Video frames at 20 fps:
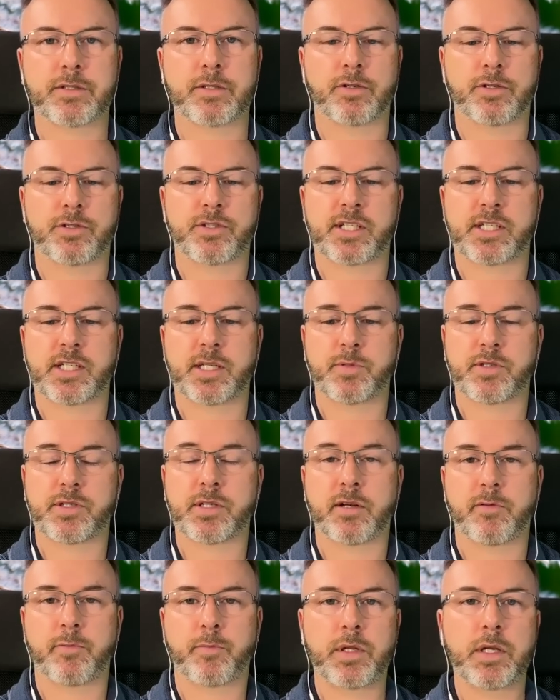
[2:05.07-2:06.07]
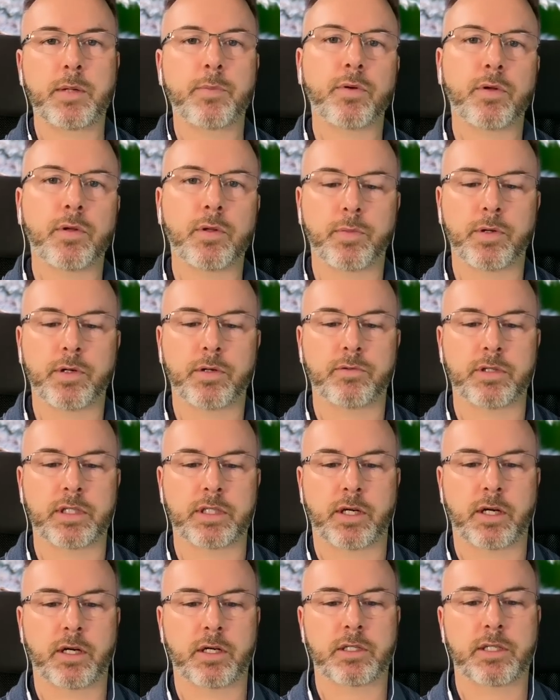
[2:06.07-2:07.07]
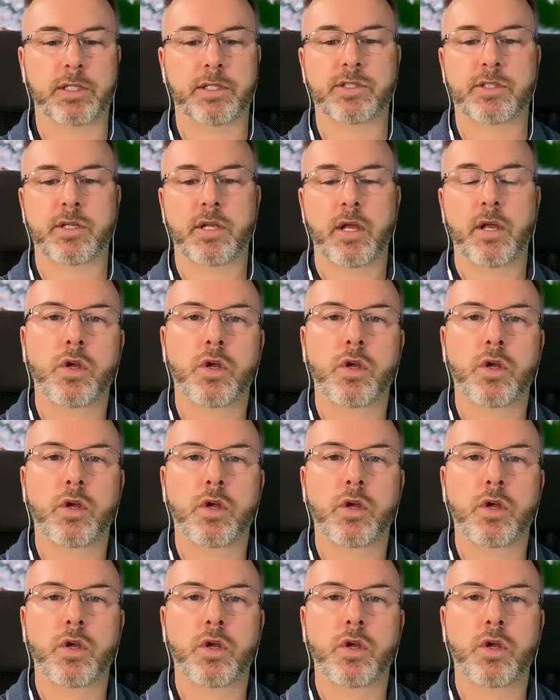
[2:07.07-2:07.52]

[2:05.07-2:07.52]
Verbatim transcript: or 60% of people, but regardless.